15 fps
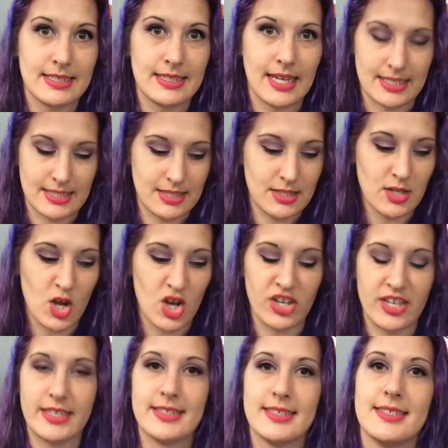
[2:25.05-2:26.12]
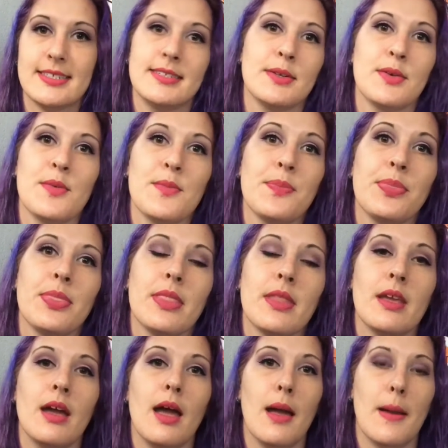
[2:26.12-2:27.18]
Yes, August.
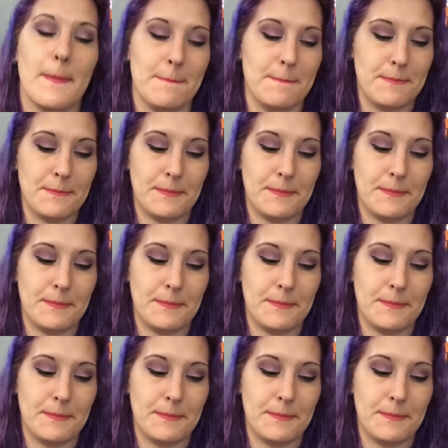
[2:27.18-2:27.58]
Um,